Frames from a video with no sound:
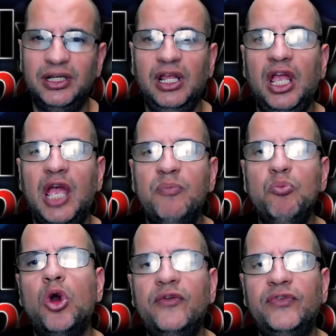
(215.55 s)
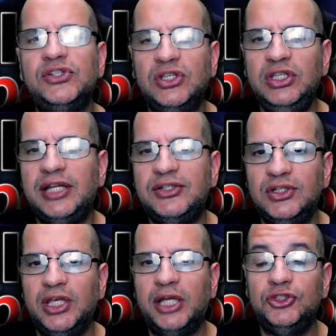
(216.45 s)
If more of us can get
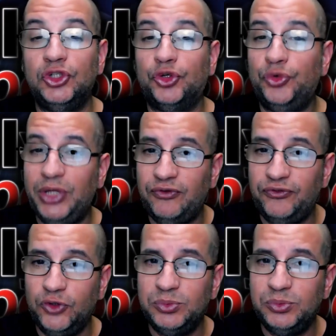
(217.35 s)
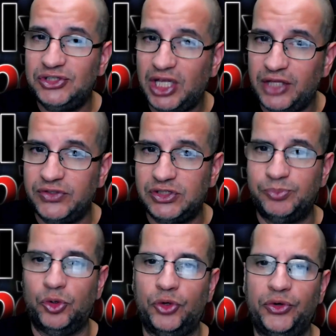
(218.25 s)
together to create films and television
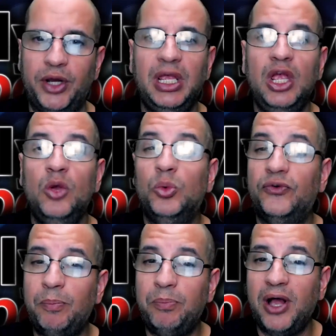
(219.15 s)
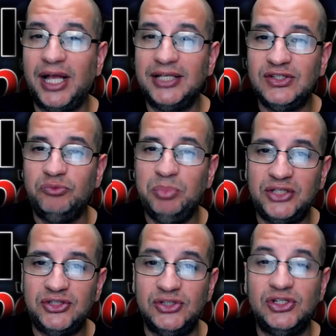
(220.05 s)
programming with a positive
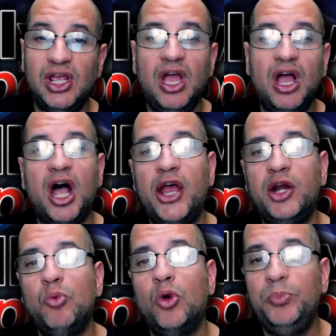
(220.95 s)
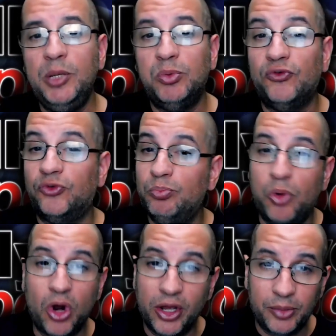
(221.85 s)
message, hire more people from
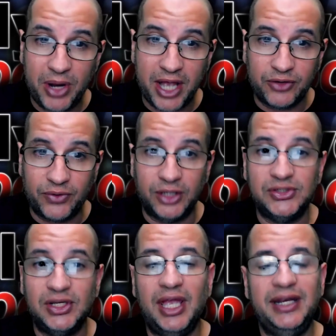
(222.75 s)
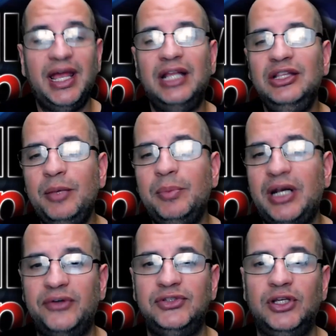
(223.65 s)
broad backgrounds, and not limit
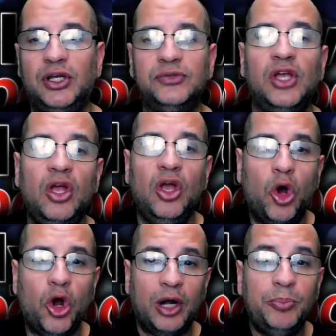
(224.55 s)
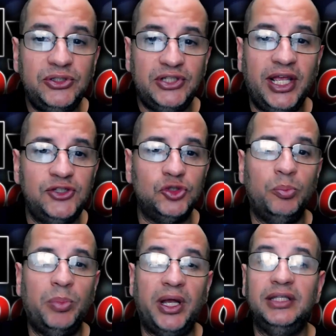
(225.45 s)
ourselves or our potential
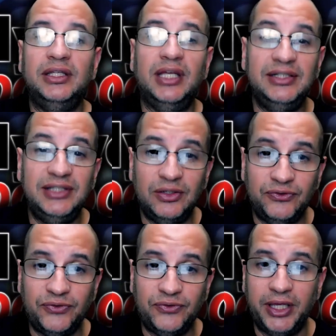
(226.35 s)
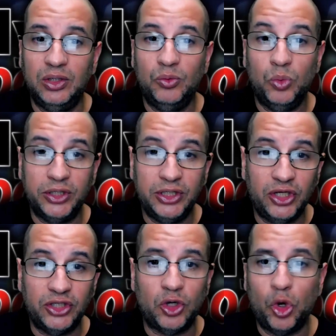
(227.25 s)
by identifying one
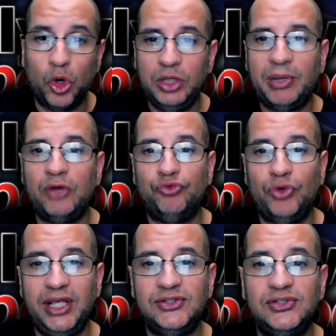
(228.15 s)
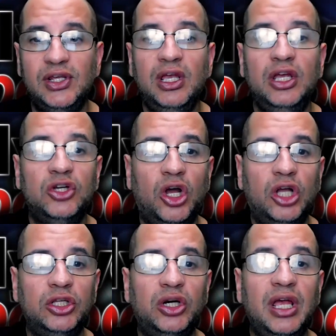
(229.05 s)
another only by race,
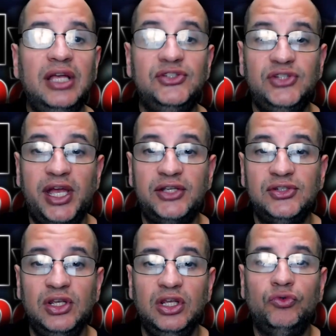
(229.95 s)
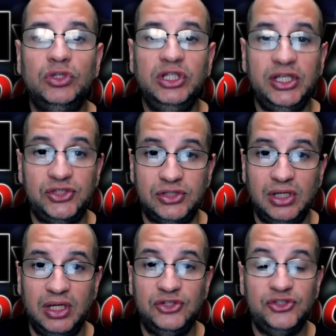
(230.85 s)
color, sex, religion,
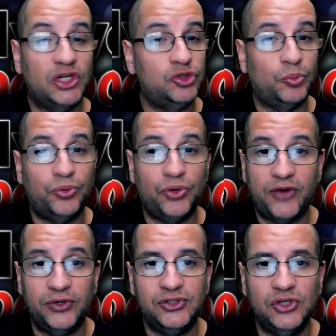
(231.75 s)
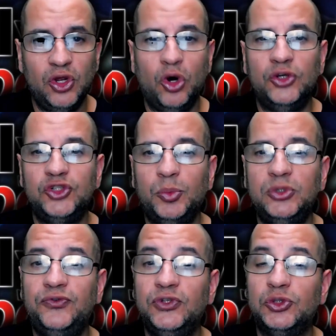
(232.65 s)
sexual preference, or someone's
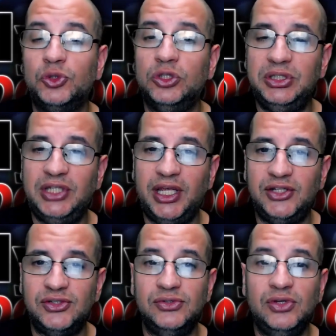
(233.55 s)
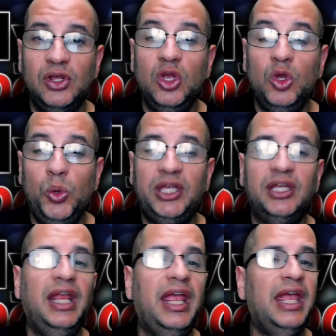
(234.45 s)
physical limitations, we can
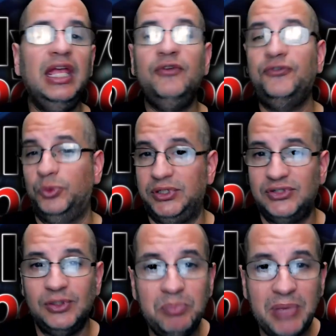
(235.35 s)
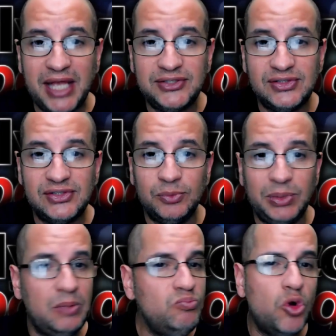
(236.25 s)
influence the masses to be
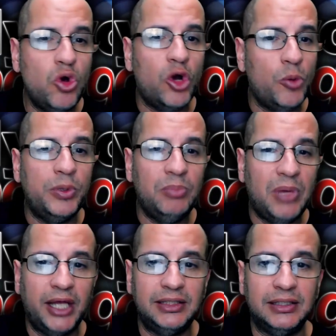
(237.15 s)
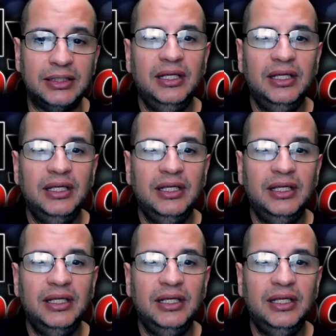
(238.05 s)
more open-minded.